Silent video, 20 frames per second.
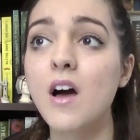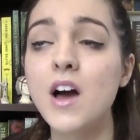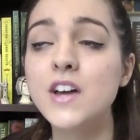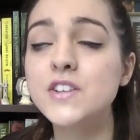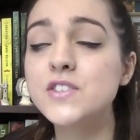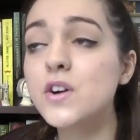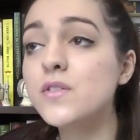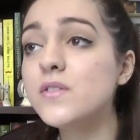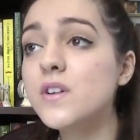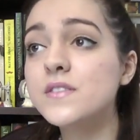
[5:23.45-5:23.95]
I
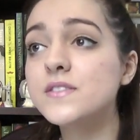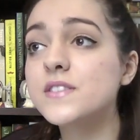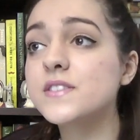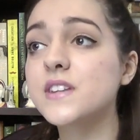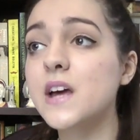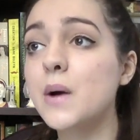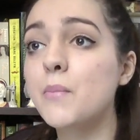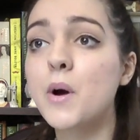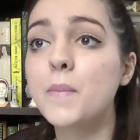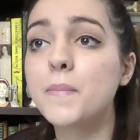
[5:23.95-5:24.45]
don't
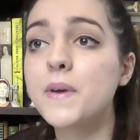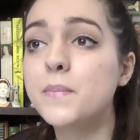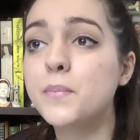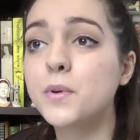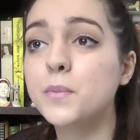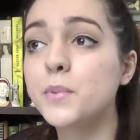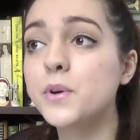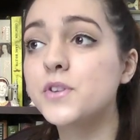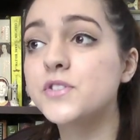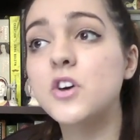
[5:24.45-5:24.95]
understand why
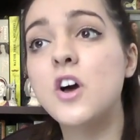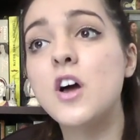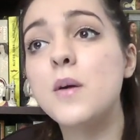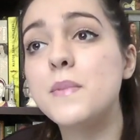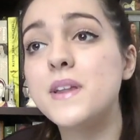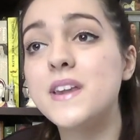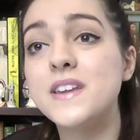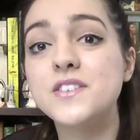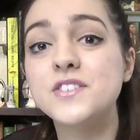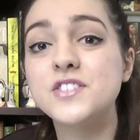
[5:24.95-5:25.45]
people put
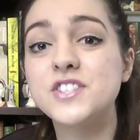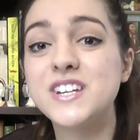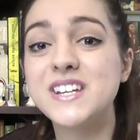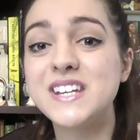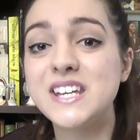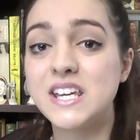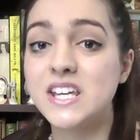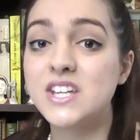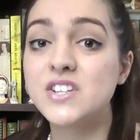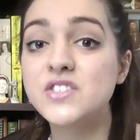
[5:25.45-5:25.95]
time and
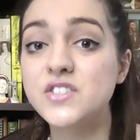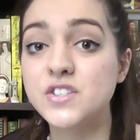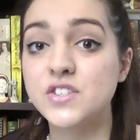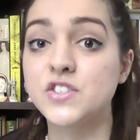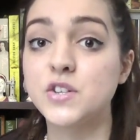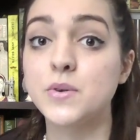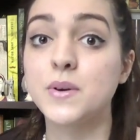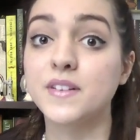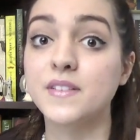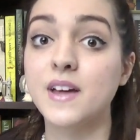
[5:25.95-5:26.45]
energy into
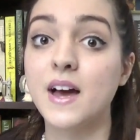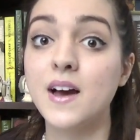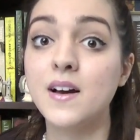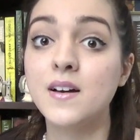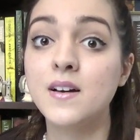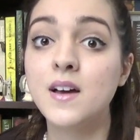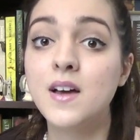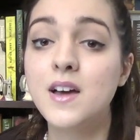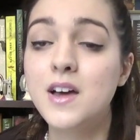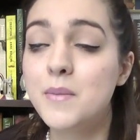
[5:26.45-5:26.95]
doing that.